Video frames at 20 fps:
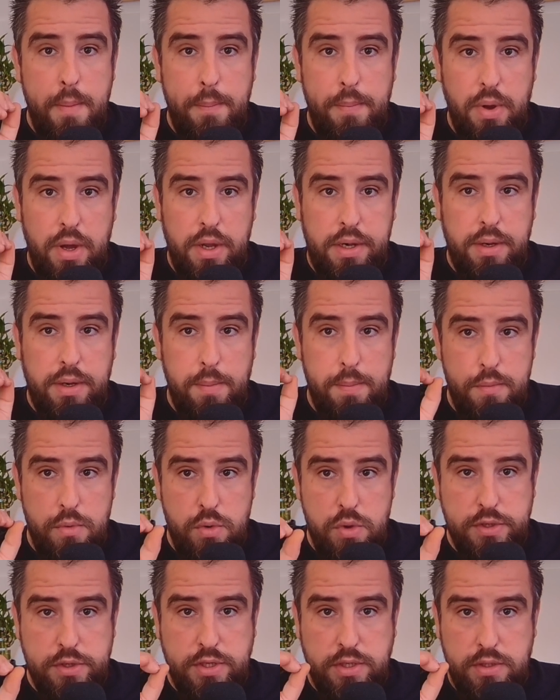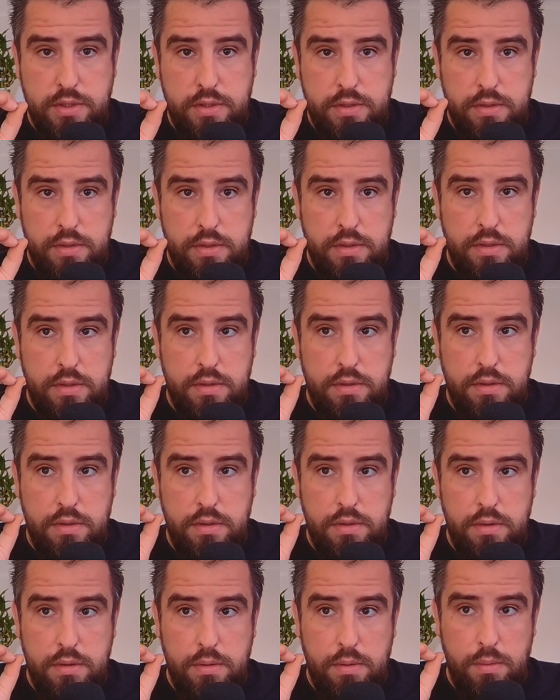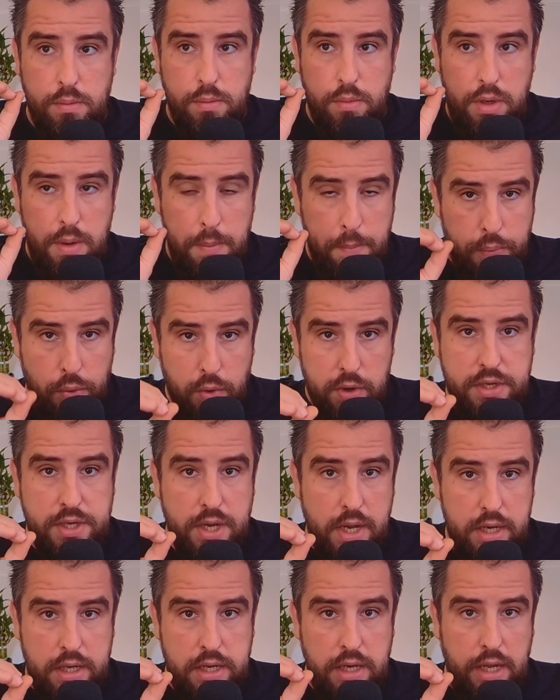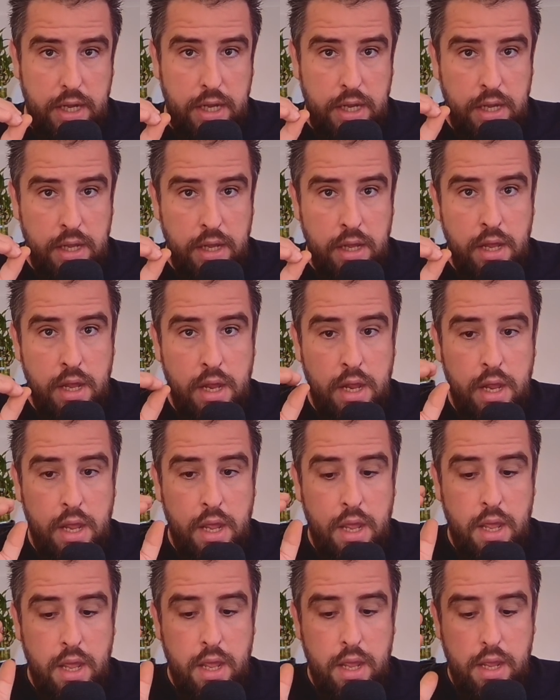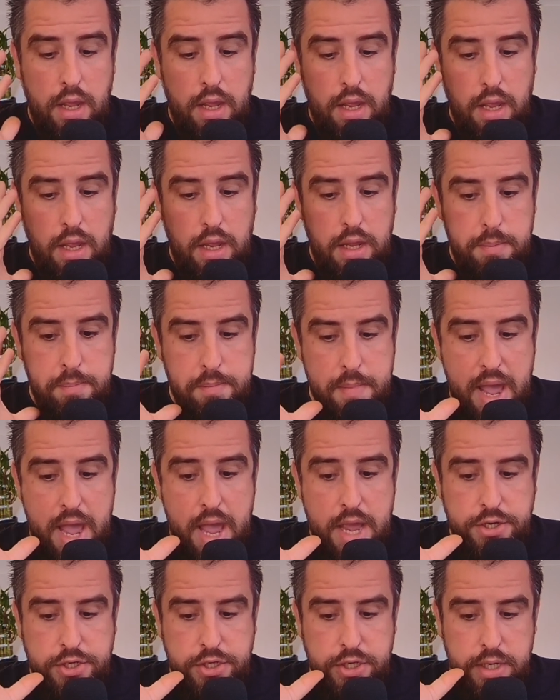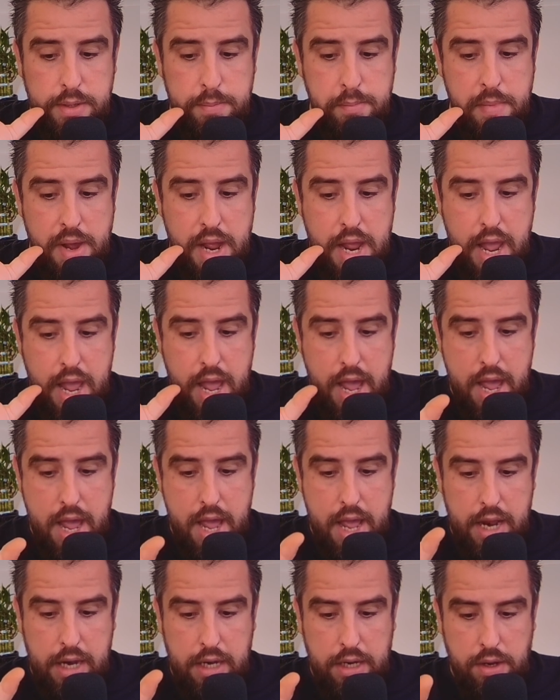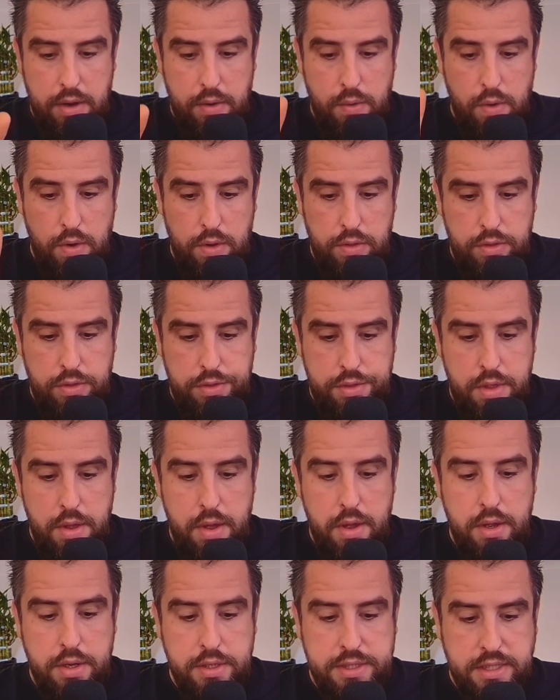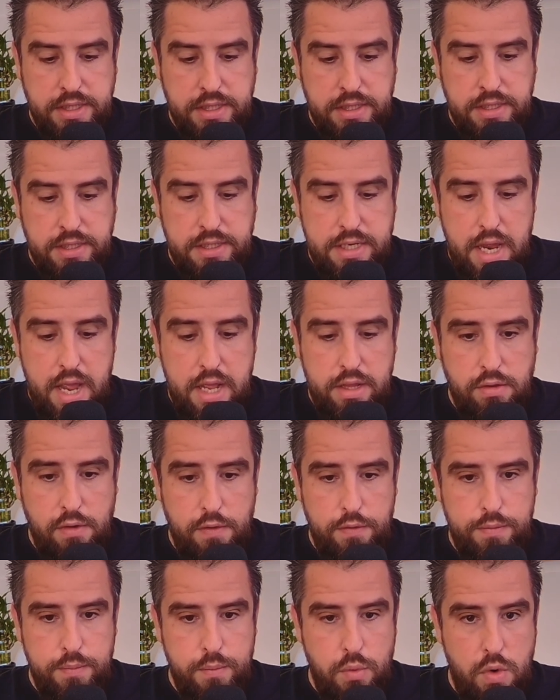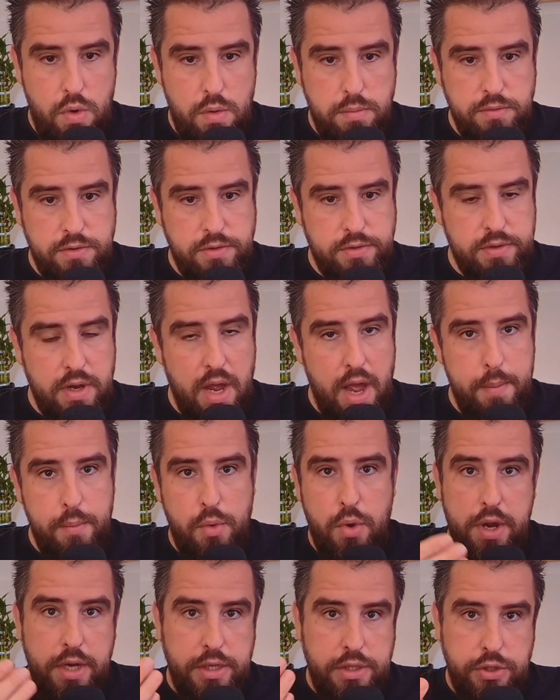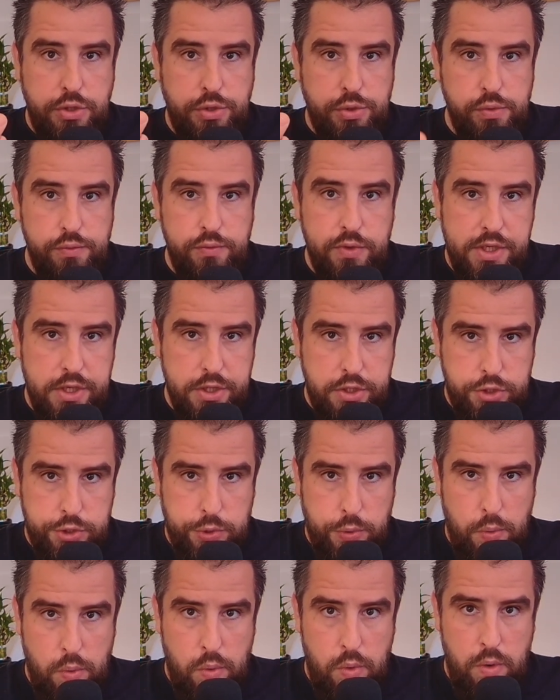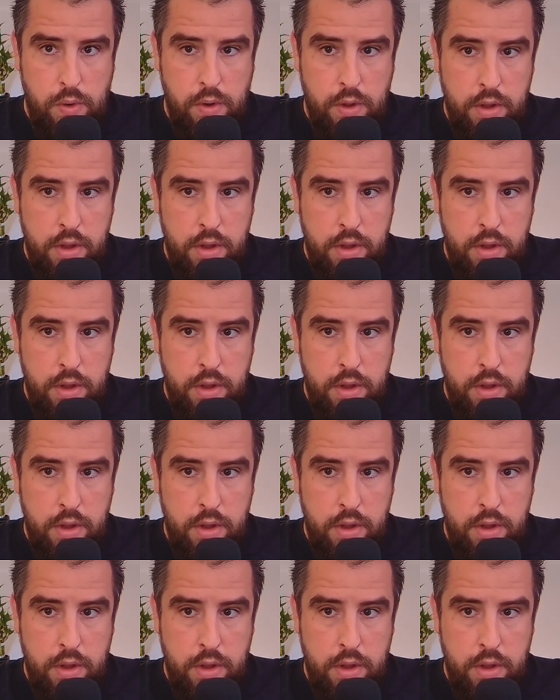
But most importantly, imagine in my head the set of moves I'm going to do with the tool,